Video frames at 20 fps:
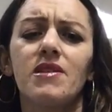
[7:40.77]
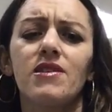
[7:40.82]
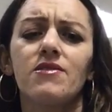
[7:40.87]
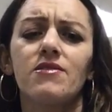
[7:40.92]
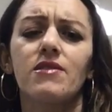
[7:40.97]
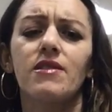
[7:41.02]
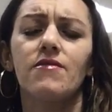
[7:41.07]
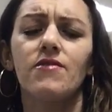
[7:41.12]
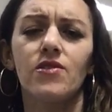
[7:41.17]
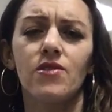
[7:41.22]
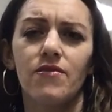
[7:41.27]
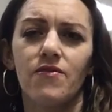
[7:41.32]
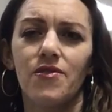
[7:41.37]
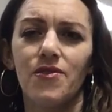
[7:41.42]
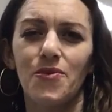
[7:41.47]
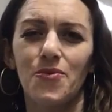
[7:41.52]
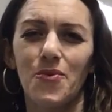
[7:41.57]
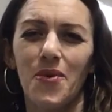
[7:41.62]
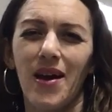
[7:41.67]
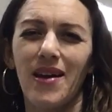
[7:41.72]
mean you're giving over
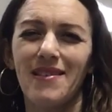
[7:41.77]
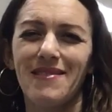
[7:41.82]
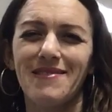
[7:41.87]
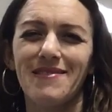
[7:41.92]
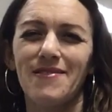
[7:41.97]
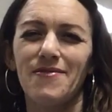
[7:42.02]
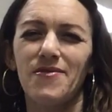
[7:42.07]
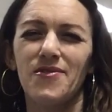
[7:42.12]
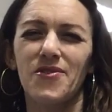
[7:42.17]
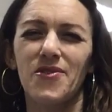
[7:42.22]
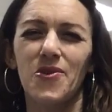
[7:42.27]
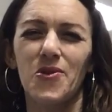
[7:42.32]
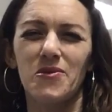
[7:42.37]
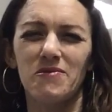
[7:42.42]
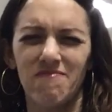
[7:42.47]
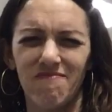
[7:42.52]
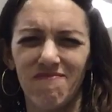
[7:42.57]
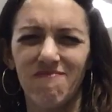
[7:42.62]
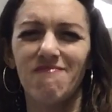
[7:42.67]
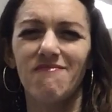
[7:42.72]
the rights of your
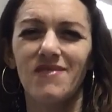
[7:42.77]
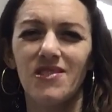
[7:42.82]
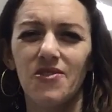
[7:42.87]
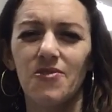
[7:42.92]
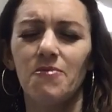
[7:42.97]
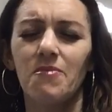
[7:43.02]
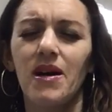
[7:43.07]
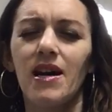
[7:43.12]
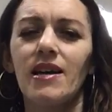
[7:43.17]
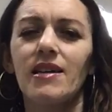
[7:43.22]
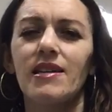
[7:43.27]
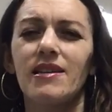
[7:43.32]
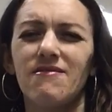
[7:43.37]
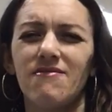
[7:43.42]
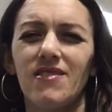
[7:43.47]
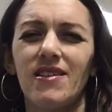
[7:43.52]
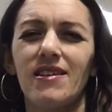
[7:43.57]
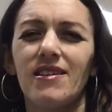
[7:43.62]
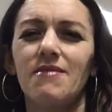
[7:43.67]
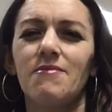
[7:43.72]
own, your body,
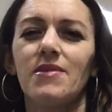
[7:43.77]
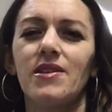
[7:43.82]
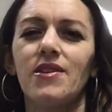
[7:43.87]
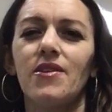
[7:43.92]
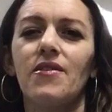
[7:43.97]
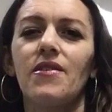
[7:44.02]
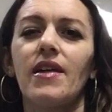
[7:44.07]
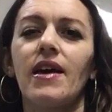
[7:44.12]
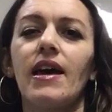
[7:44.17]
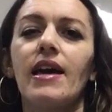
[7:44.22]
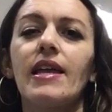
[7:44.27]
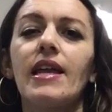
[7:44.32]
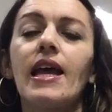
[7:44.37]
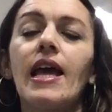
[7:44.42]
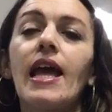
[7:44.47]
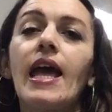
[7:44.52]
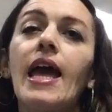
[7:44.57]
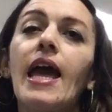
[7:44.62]
right? We know that.